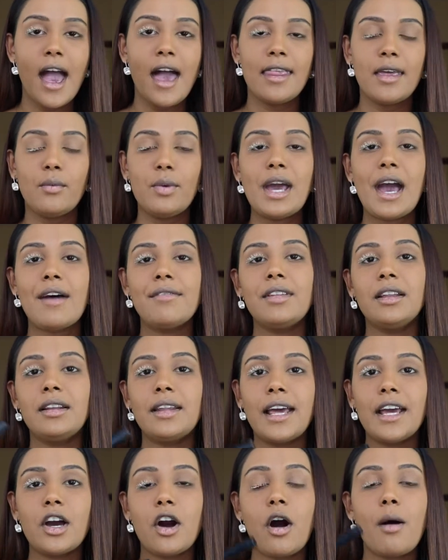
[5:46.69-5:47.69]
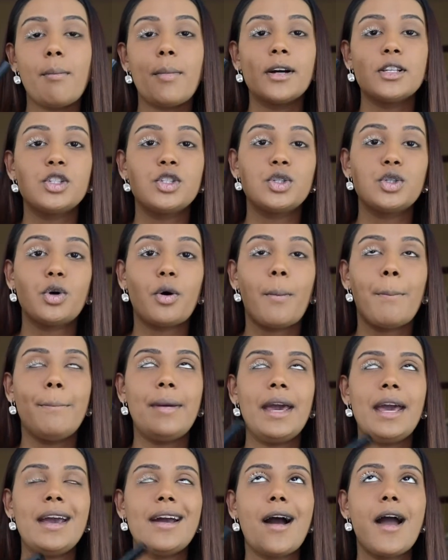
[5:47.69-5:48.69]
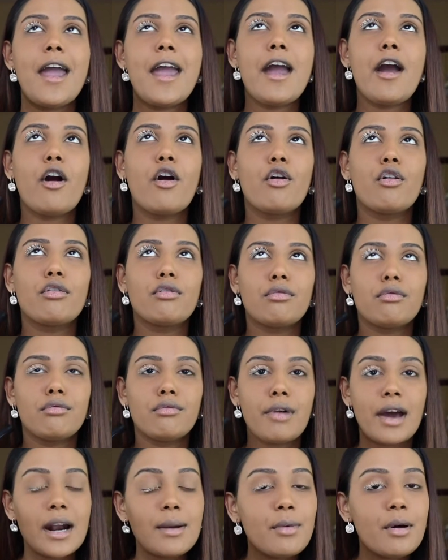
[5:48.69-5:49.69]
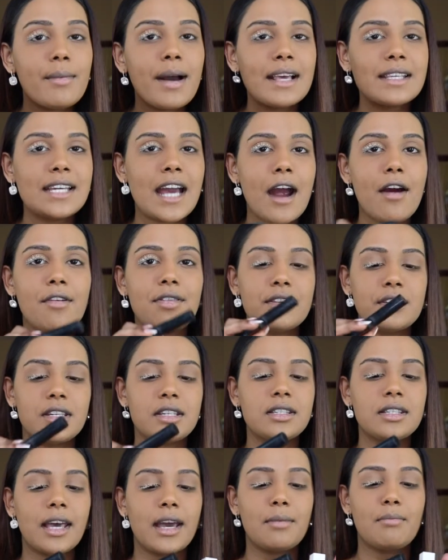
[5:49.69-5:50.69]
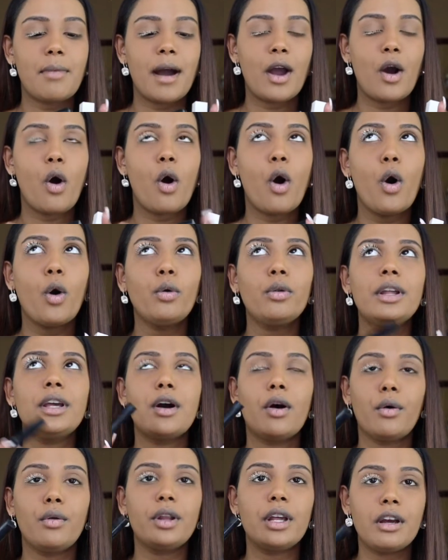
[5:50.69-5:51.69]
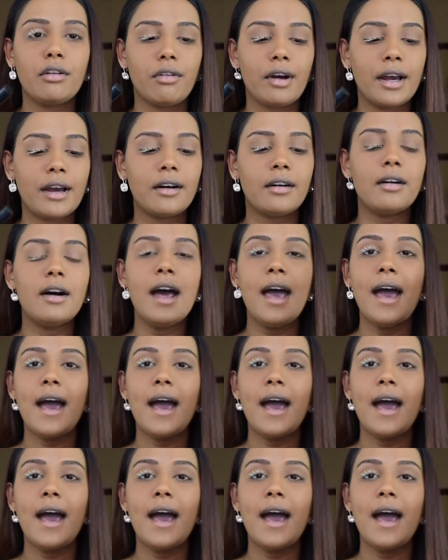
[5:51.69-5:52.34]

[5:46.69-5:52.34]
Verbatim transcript: Then we have the Lancome Monsieur Big Incredible Mascara. This is like my holy, holy grail.